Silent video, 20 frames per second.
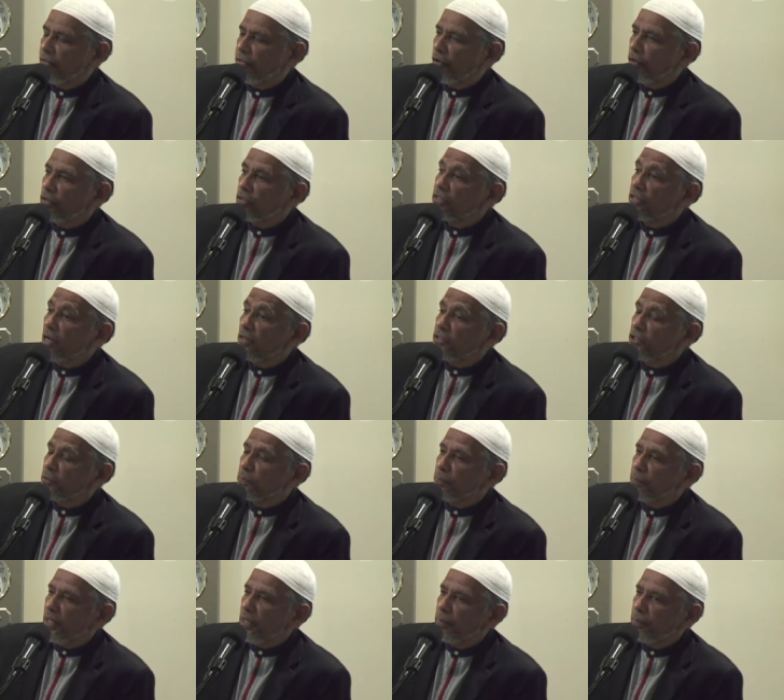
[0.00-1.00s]

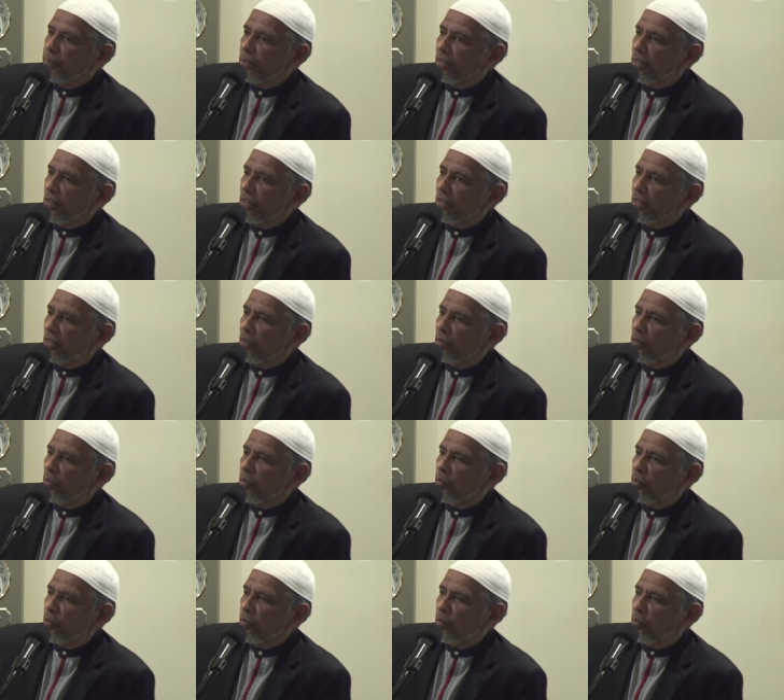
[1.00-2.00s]
such
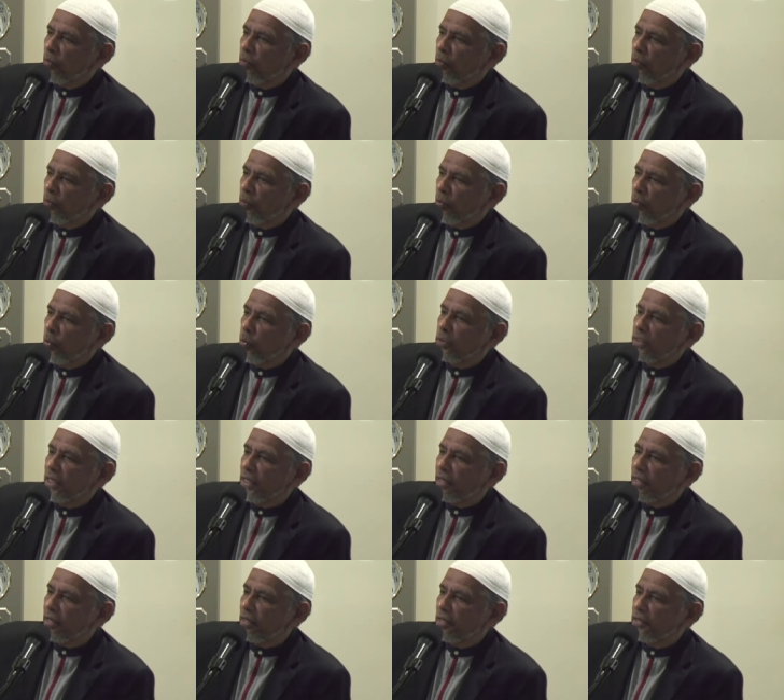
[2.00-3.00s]
people who
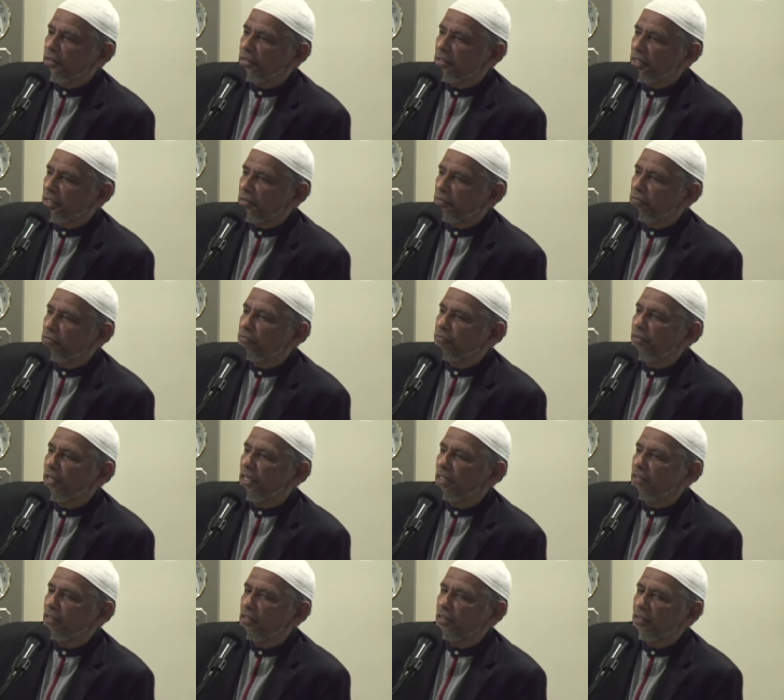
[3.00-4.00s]
declared their
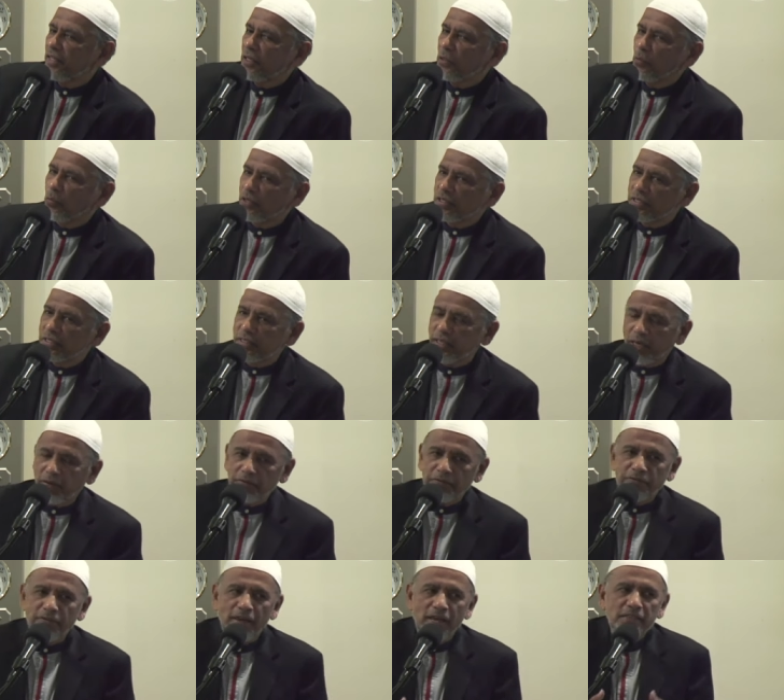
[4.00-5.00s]
faith and they were
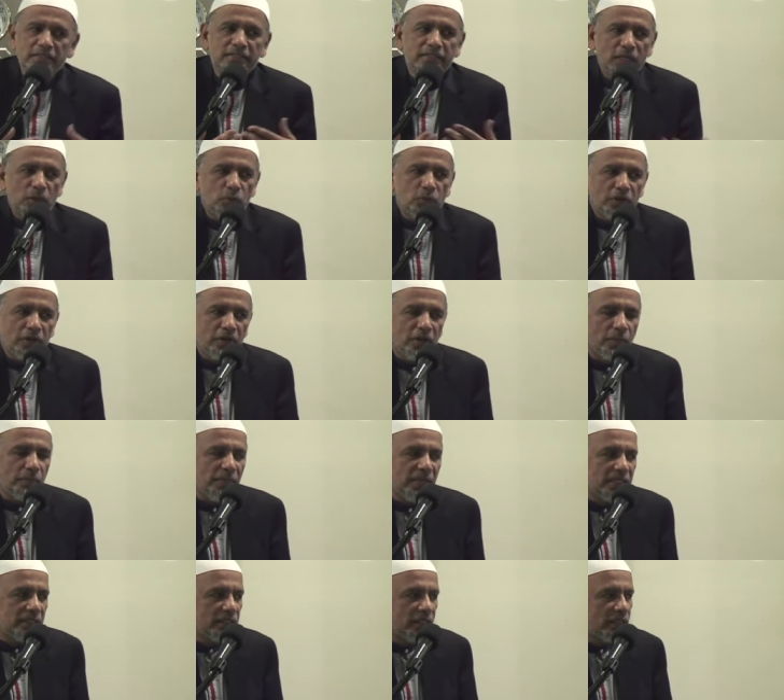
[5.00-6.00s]
steadfast, they were
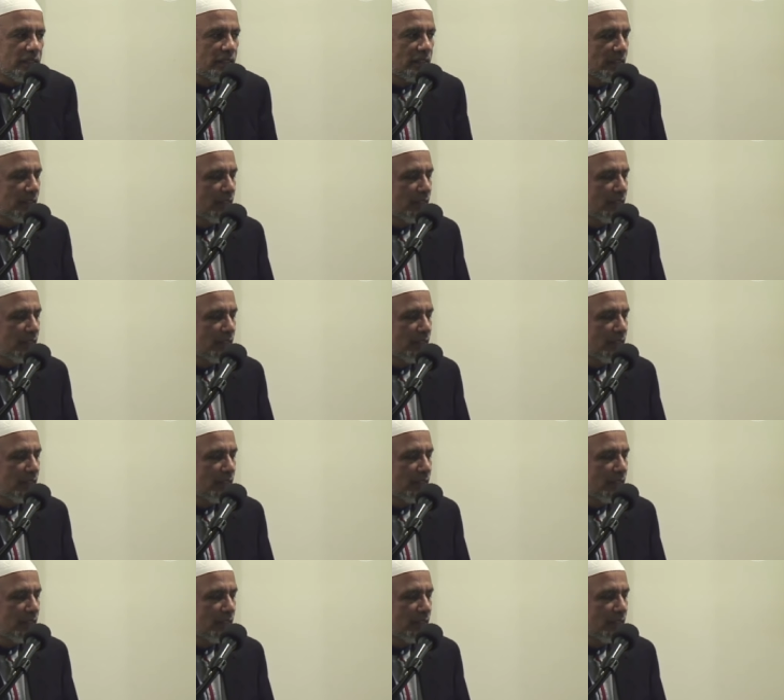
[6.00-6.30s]
committed,